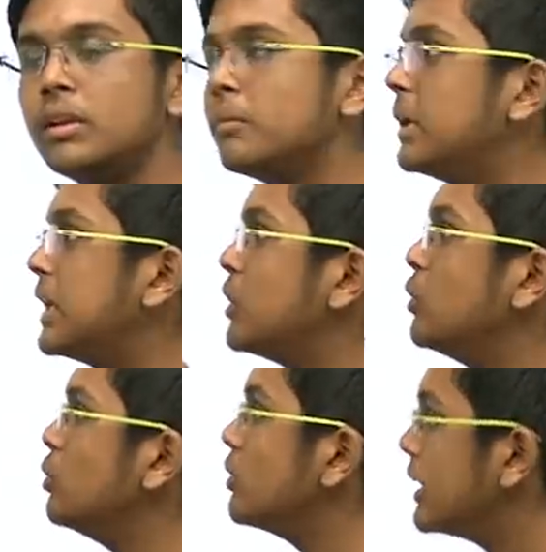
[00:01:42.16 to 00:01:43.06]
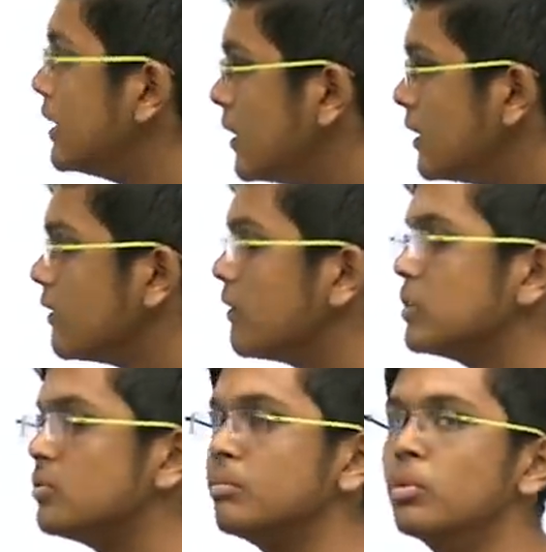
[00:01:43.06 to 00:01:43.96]
will make you read
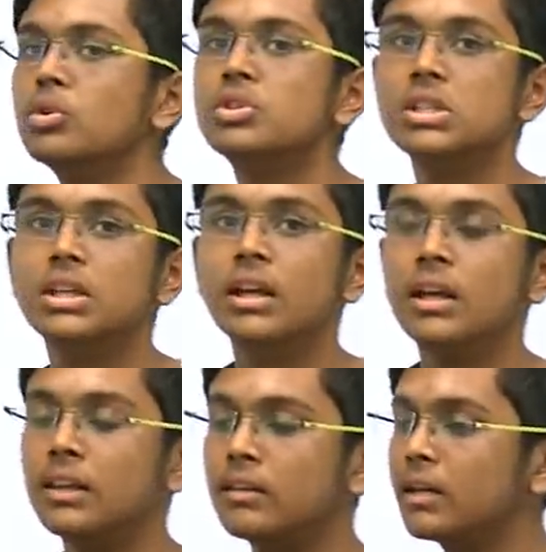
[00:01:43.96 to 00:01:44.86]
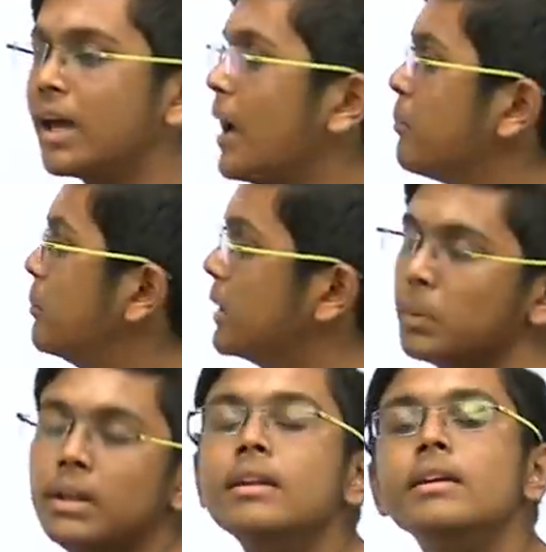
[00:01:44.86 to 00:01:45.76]
more GK in the gap
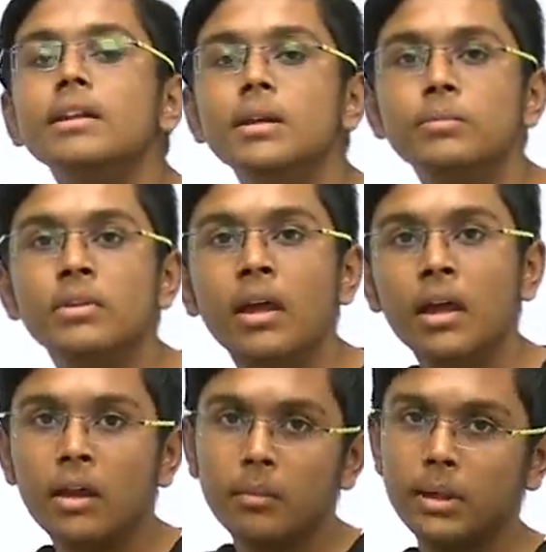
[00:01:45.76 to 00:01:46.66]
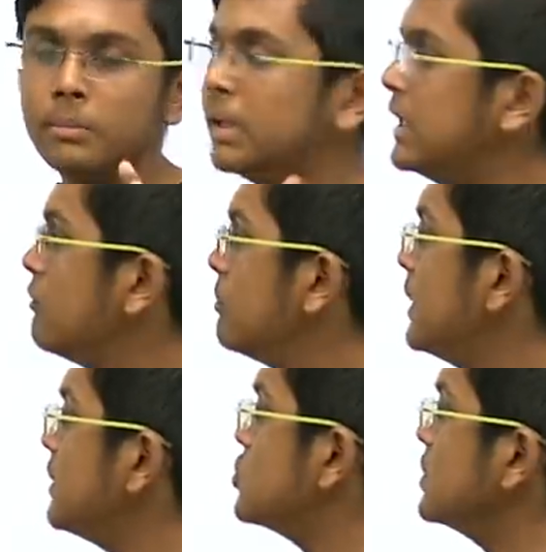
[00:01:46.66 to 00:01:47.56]
between NEET and AIIMS. But believe
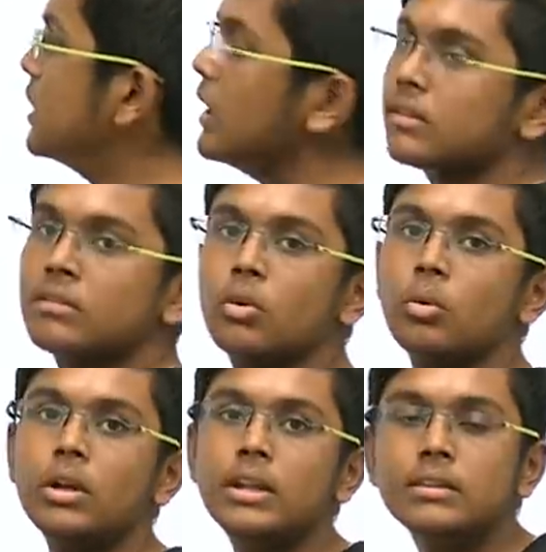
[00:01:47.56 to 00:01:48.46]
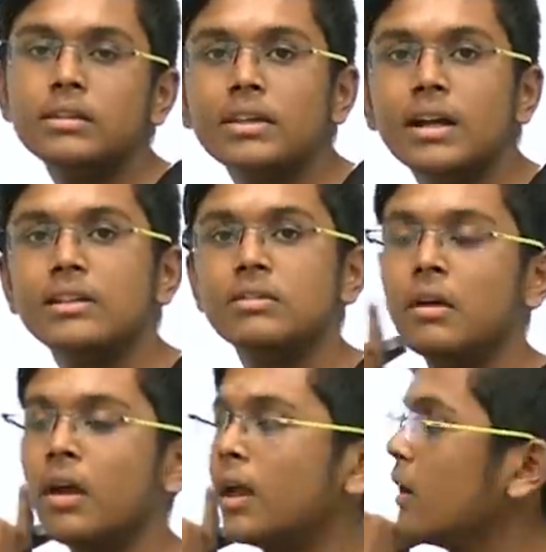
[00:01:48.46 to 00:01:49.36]
me, GK is the only thing that is
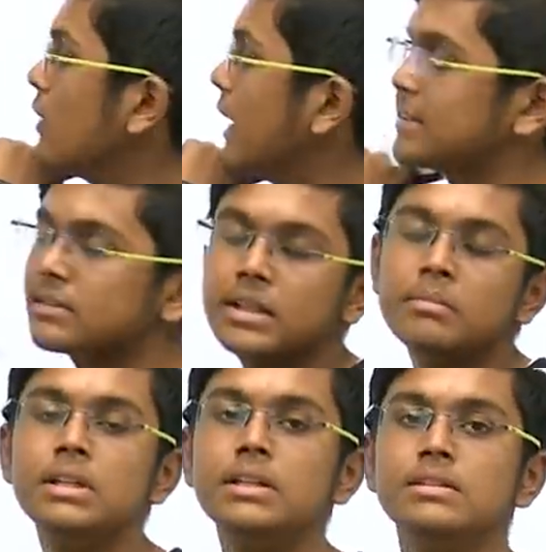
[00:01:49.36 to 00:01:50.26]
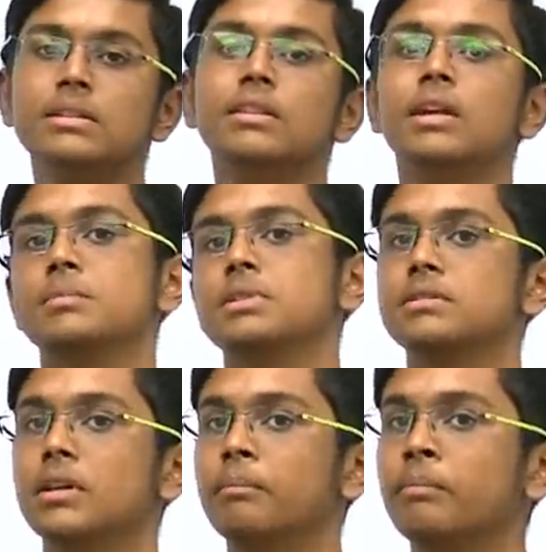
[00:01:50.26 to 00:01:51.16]
extremely easy in the AIIMS
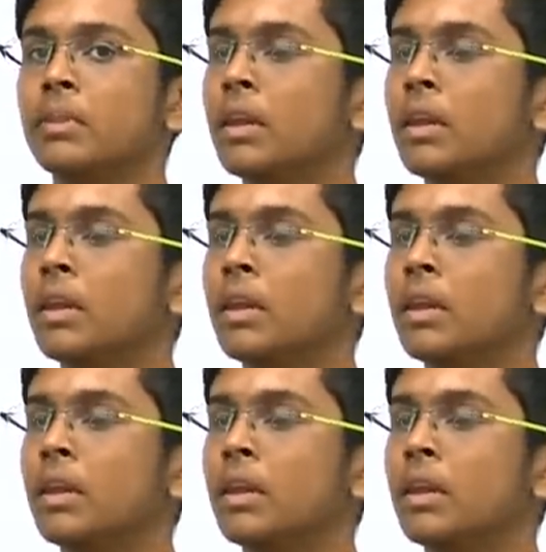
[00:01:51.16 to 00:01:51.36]
exam.